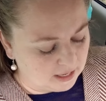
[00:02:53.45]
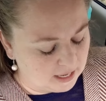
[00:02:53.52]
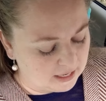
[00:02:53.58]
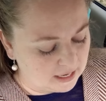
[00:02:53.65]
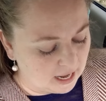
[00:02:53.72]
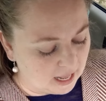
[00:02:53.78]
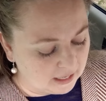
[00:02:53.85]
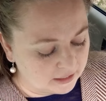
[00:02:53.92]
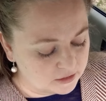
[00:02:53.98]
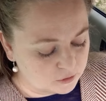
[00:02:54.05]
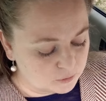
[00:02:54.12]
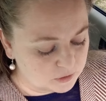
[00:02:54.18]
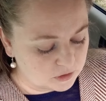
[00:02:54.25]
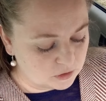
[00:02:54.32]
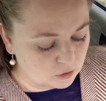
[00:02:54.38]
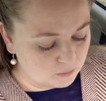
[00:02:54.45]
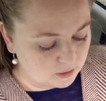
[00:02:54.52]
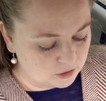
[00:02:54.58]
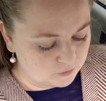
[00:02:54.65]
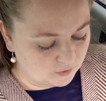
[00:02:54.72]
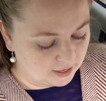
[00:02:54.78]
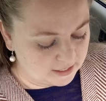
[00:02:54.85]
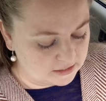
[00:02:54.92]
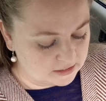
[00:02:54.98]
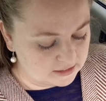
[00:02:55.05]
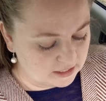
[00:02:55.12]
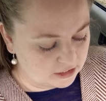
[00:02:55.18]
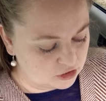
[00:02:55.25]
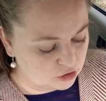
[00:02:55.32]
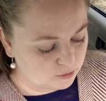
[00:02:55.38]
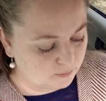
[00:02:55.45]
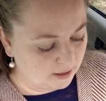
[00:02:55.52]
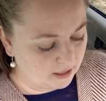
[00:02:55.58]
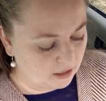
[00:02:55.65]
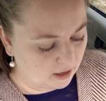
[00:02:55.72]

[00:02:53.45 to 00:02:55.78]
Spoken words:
And Alice was so much frightened that she ran